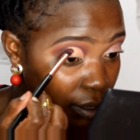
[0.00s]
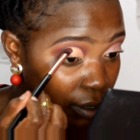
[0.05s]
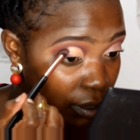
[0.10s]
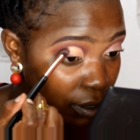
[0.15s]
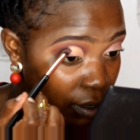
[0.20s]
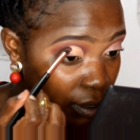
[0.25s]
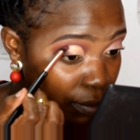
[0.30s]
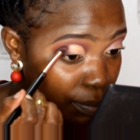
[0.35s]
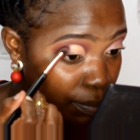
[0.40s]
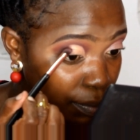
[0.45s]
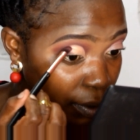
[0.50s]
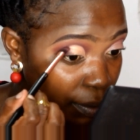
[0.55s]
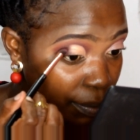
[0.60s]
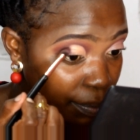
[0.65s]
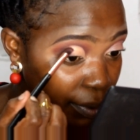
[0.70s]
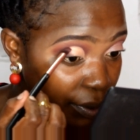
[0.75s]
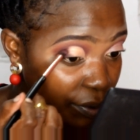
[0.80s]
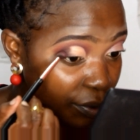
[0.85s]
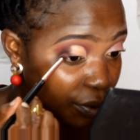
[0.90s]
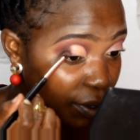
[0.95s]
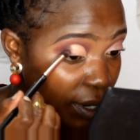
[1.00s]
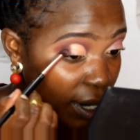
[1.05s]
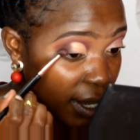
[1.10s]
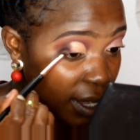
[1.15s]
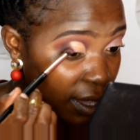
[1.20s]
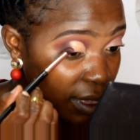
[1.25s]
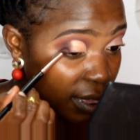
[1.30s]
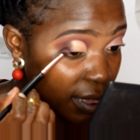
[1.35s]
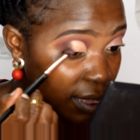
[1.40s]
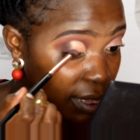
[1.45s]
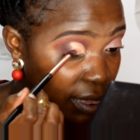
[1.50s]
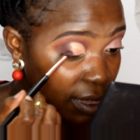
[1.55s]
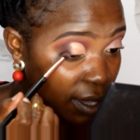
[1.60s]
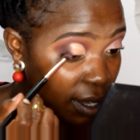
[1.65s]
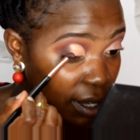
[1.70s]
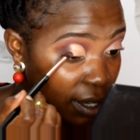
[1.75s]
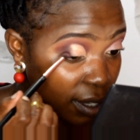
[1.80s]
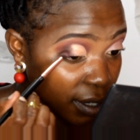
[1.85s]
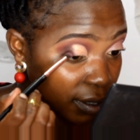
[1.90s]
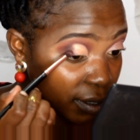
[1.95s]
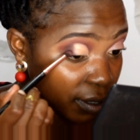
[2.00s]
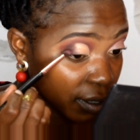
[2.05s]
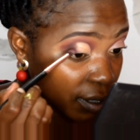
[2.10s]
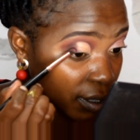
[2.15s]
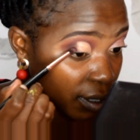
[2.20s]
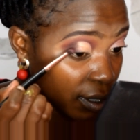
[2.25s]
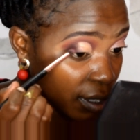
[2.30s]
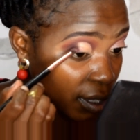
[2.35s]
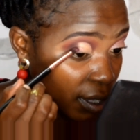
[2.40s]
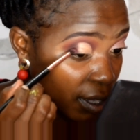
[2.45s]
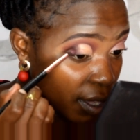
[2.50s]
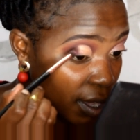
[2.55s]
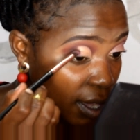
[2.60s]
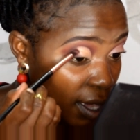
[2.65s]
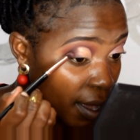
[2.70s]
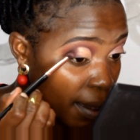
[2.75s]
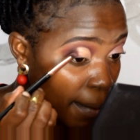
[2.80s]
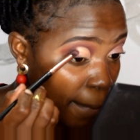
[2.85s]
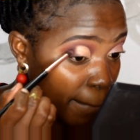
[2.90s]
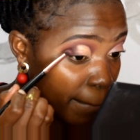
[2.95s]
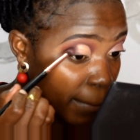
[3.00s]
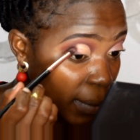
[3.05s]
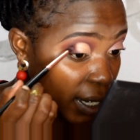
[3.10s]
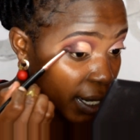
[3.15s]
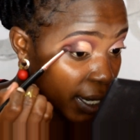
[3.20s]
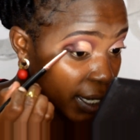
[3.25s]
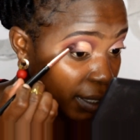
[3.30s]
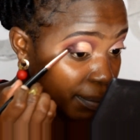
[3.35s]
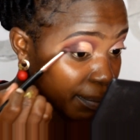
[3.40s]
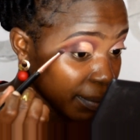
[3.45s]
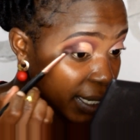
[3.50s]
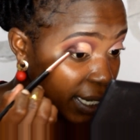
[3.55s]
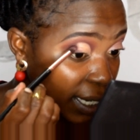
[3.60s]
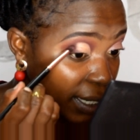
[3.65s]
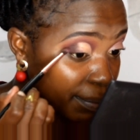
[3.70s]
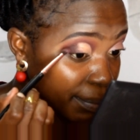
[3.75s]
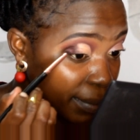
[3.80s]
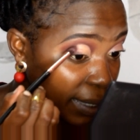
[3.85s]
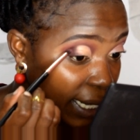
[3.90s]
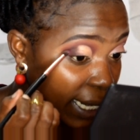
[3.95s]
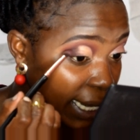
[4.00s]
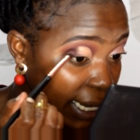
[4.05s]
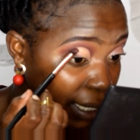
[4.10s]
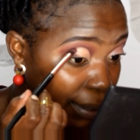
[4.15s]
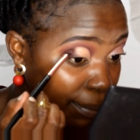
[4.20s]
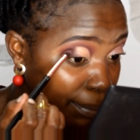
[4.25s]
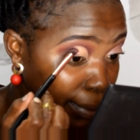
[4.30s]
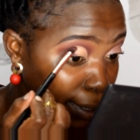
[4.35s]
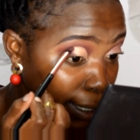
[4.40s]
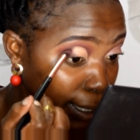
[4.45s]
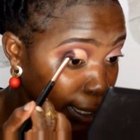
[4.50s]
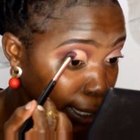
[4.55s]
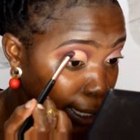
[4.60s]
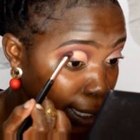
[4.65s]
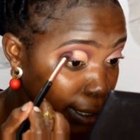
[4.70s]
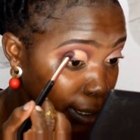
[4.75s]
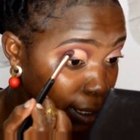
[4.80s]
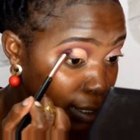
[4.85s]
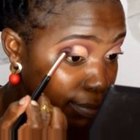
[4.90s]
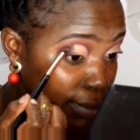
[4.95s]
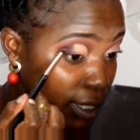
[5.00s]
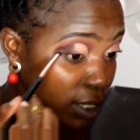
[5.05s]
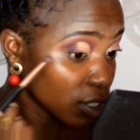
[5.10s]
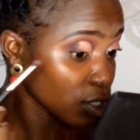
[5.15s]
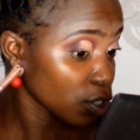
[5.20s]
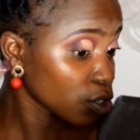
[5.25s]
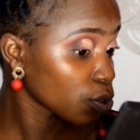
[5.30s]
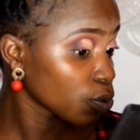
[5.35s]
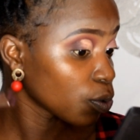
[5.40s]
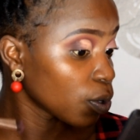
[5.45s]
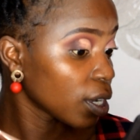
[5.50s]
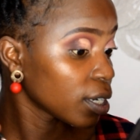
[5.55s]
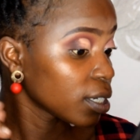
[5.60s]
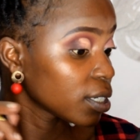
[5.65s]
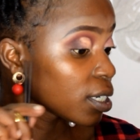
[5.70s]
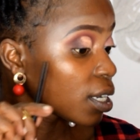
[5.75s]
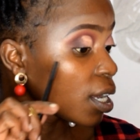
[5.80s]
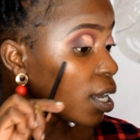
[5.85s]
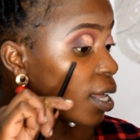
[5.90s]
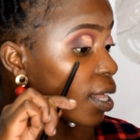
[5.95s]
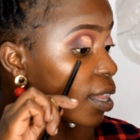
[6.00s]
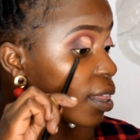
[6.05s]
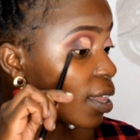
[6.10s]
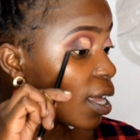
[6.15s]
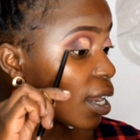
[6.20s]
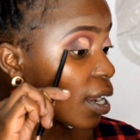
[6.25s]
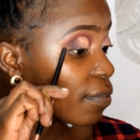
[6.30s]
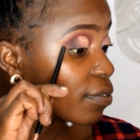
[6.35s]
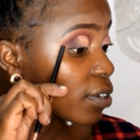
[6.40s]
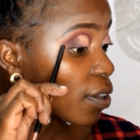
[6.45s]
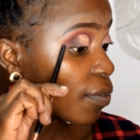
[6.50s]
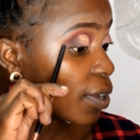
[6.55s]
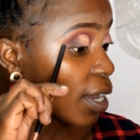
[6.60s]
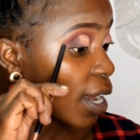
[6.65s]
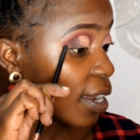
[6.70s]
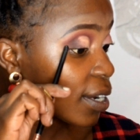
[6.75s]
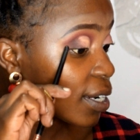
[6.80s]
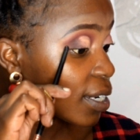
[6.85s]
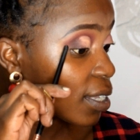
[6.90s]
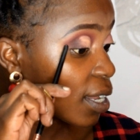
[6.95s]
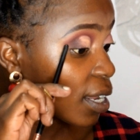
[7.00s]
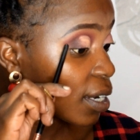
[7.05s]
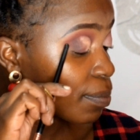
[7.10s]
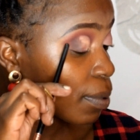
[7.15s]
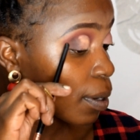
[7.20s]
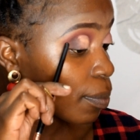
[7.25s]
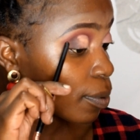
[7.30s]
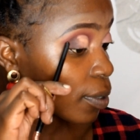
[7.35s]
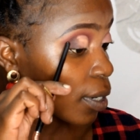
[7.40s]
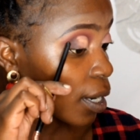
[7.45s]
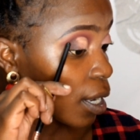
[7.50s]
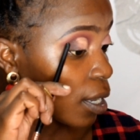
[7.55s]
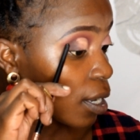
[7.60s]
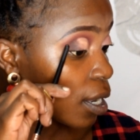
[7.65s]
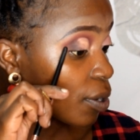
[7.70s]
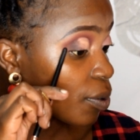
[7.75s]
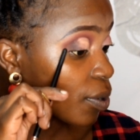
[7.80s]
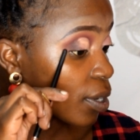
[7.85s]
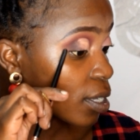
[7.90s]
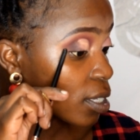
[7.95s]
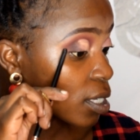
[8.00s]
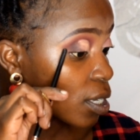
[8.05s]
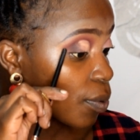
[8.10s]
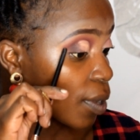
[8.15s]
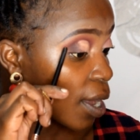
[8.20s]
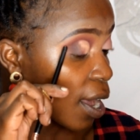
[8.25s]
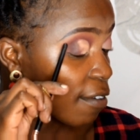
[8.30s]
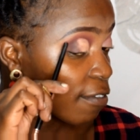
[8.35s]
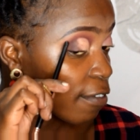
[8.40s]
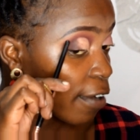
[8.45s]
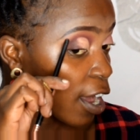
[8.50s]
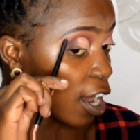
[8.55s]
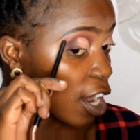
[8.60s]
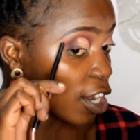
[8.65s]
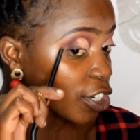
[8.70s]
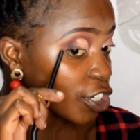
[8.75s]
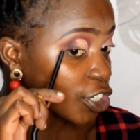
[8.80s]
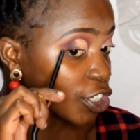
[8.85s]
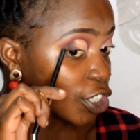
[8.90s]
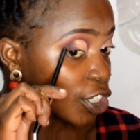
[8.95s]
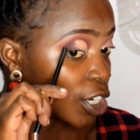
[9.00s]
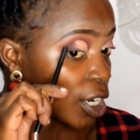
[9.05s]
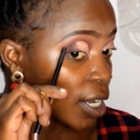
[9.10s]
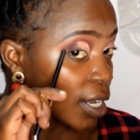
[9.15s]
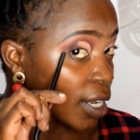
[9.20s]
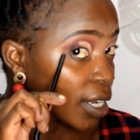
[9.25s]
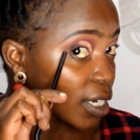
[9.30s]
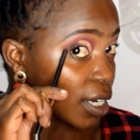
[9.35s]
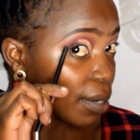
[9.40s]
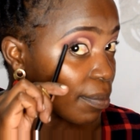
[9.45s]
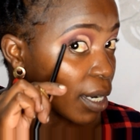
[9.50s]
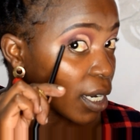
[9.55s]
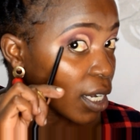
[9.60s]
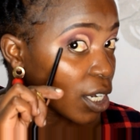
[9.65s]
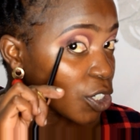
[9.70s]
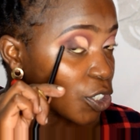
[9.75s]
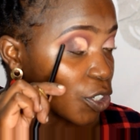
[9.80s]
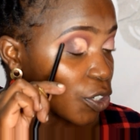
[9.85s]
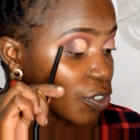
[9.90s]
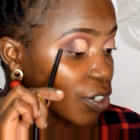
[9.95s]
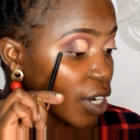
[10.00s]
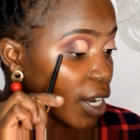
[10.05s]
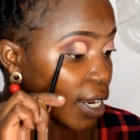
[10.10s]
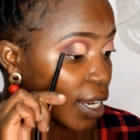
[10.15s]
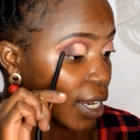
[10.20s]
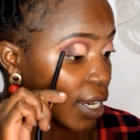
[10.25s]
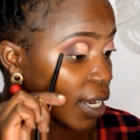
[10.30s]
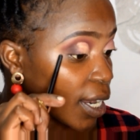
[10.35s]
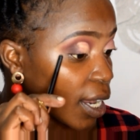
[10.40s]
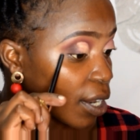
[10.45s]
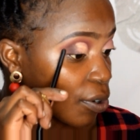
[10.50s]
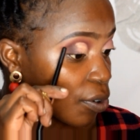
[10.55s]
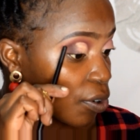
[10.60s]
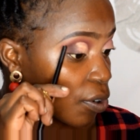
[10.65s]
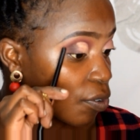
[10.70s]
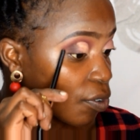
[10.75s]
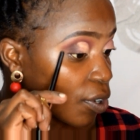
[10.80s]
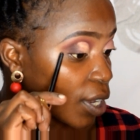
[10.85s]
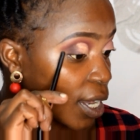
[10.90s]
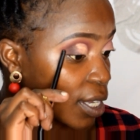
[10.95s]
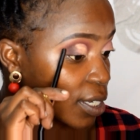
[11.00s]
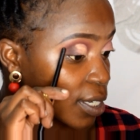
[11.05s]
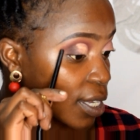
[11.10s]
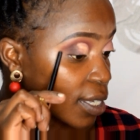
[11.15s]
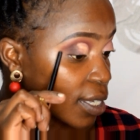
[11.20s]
Just pop it right there. Blend, blend, blend, blend as much as you want. Then after we added that purple color, you can see we have a harsh demarcation right here. I don't know if you guys can